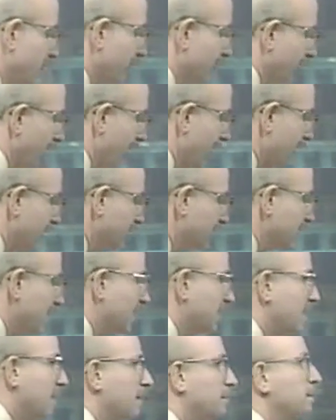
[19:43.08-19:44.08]
It's
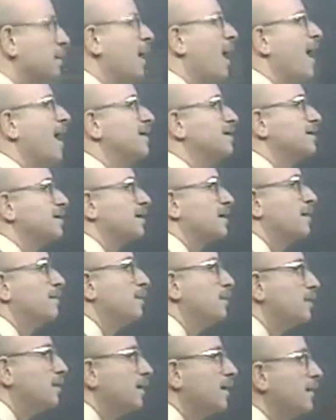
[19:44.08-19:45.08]
It, it applies to
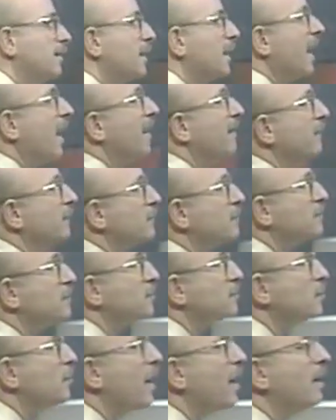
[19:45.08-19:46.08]
community behaviors
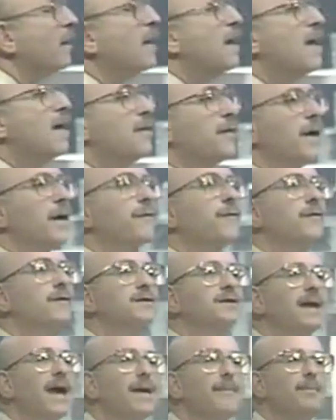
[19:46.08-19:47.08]
as well. Think, for
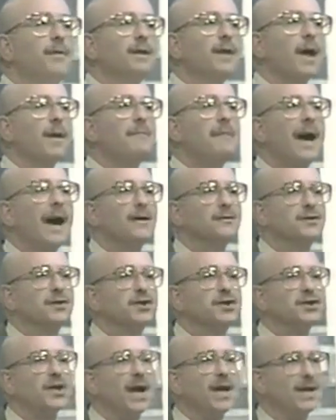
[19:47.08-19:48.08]
example, about
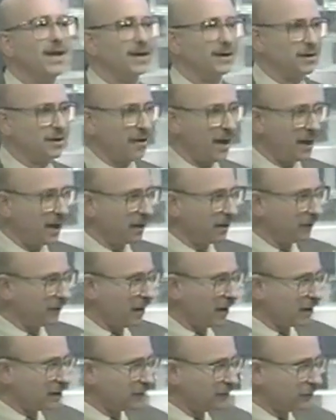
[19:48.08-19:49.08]
siting, siting of
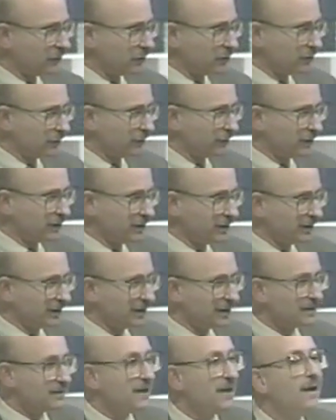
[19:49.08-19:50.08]
controversial
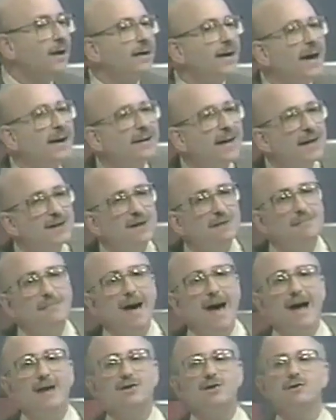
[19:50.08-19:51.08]
facilities. Okay, and let's
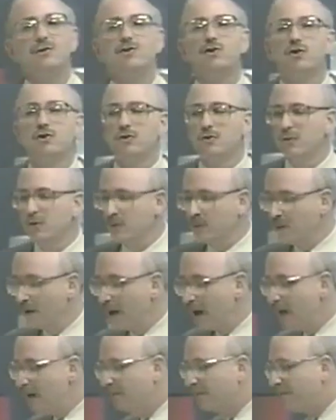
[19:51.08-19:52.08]
imagine two
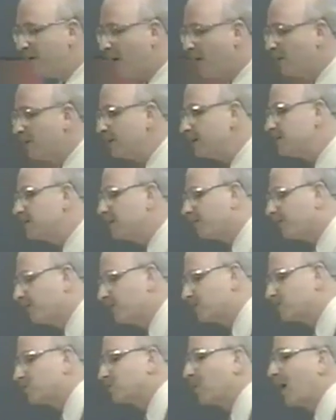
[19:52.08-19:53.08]
very
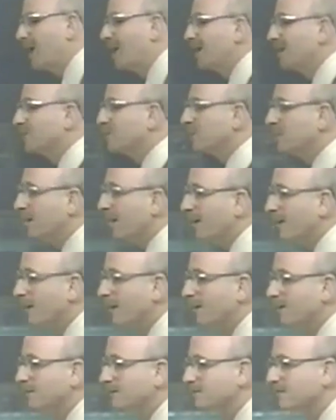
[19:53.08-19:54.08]
different siting
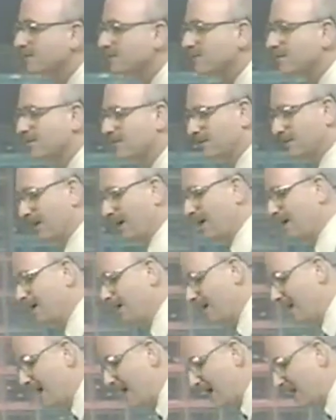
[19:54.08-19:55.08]
scenarios. Okay?
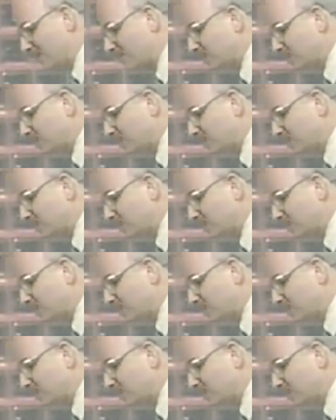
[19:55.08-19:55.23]
In